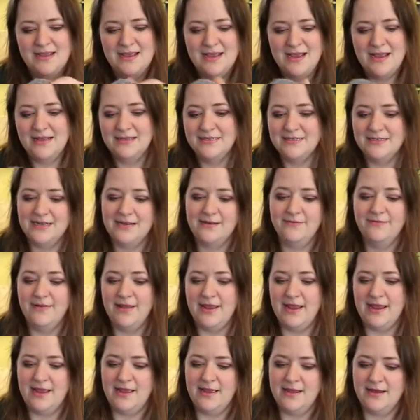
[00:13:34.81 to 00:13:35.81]
and stuff,
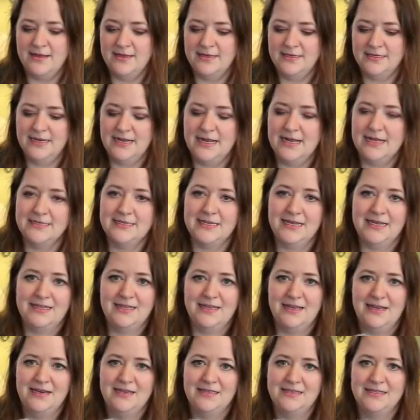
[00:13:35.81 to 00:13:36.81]
and it has like
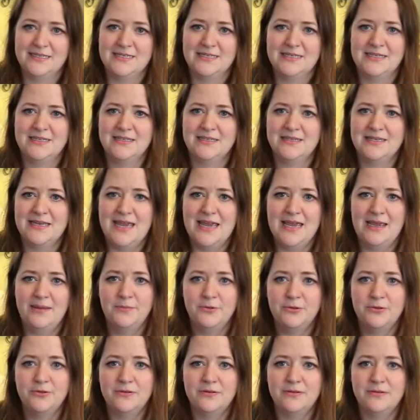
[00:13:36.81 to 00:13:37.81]
kind of this
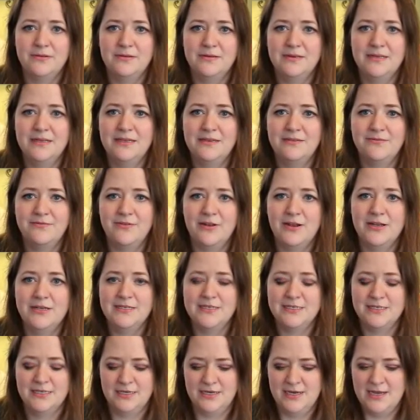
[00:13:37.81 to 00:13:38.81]
cable in the
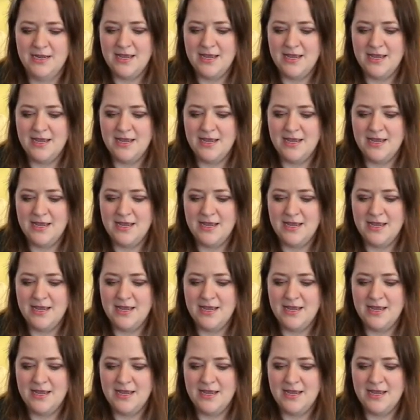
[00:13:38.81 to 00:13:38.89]
front,